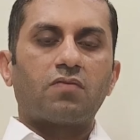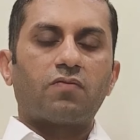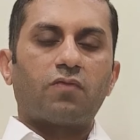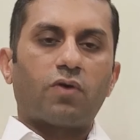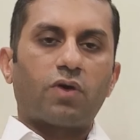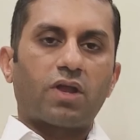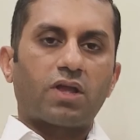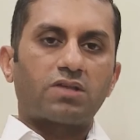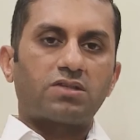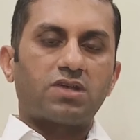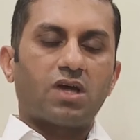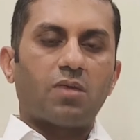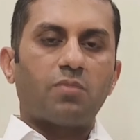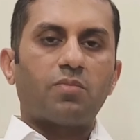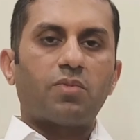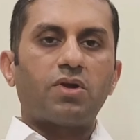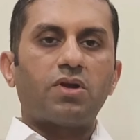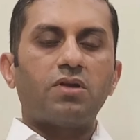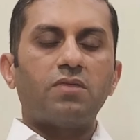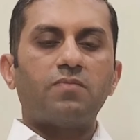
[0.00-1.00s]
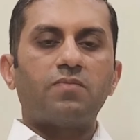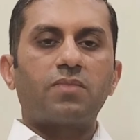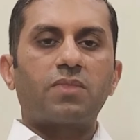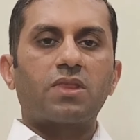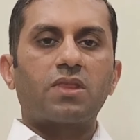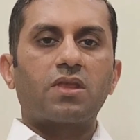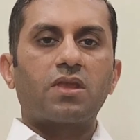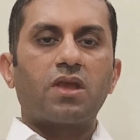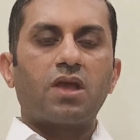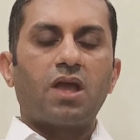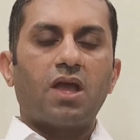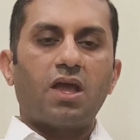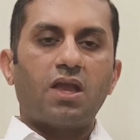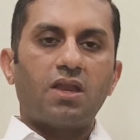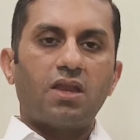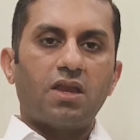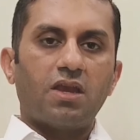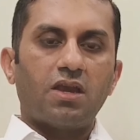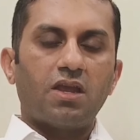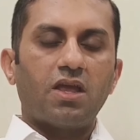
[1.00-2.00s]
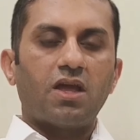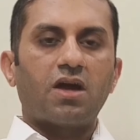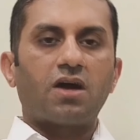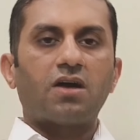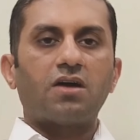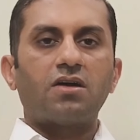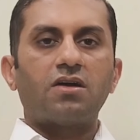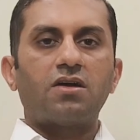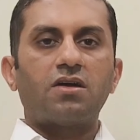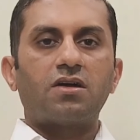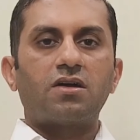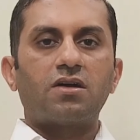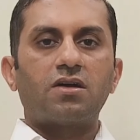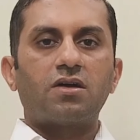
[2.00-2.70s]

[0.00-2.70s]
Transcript: For example, in India,